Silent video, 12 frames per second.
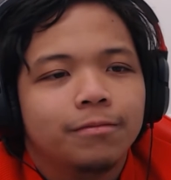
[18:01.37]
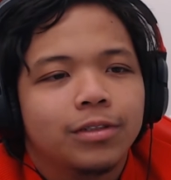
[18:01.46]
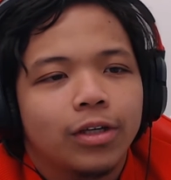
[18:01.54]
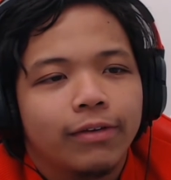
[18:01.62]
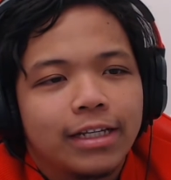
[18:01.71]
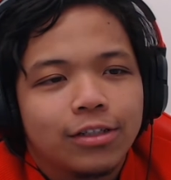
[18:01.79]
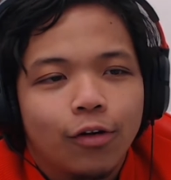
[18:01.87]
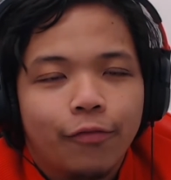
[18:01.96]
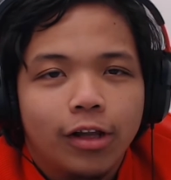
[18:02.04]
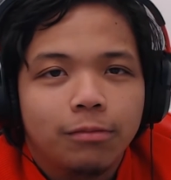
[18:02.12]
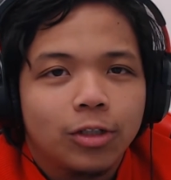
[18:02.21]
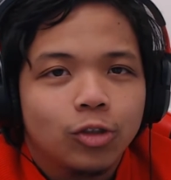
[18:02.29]
so you guys, go
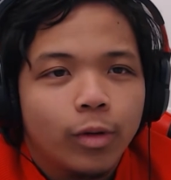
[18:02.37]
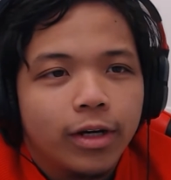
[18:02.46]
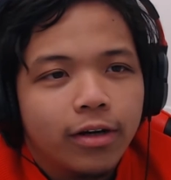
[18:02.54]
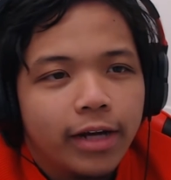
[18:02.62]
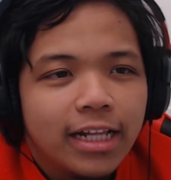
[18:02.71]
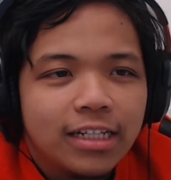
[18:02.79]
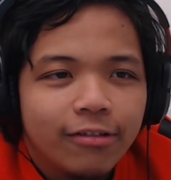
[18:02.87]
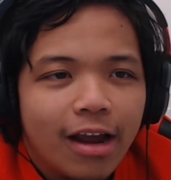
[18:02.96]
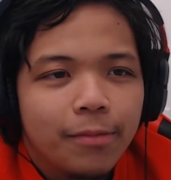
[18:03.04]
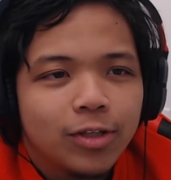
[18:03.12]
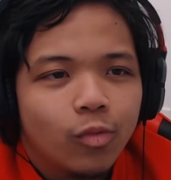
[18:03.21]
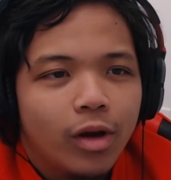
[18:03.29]
follow me on twitter
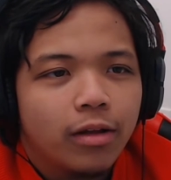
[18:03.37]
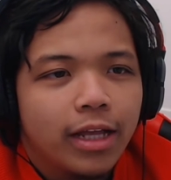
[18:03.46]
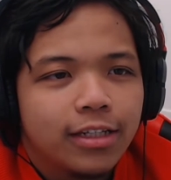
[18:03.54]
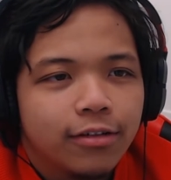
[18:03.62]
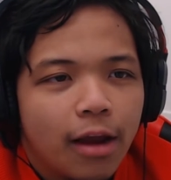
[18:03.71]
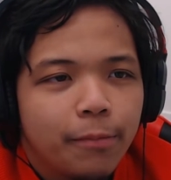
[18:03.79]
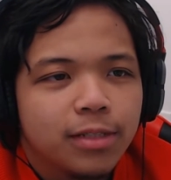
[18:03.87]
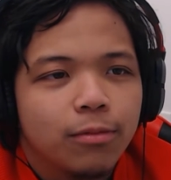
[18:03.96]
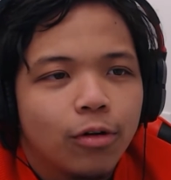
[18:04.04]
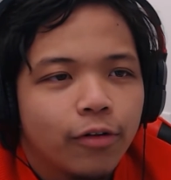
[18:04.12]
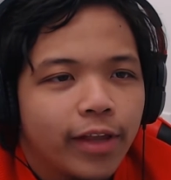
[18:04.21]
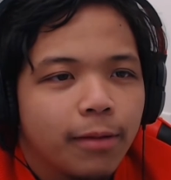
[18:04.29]
instagram as well instagram is
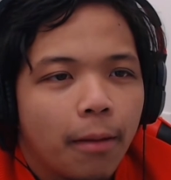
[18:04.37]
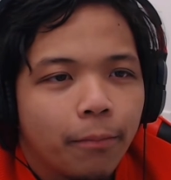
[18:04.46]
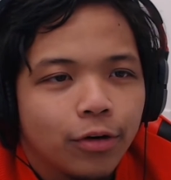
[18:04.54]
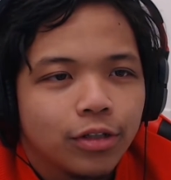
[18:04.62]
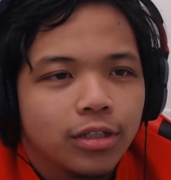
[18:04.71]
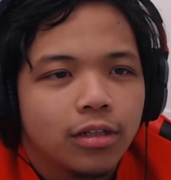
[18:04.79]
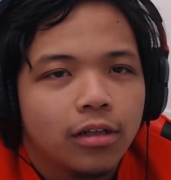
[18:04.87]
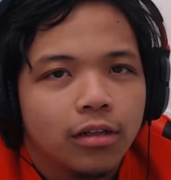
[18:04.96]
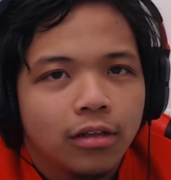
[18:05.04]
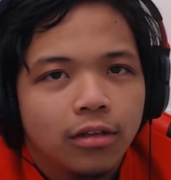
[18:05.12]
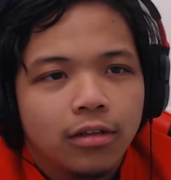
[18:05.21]
more of like my personal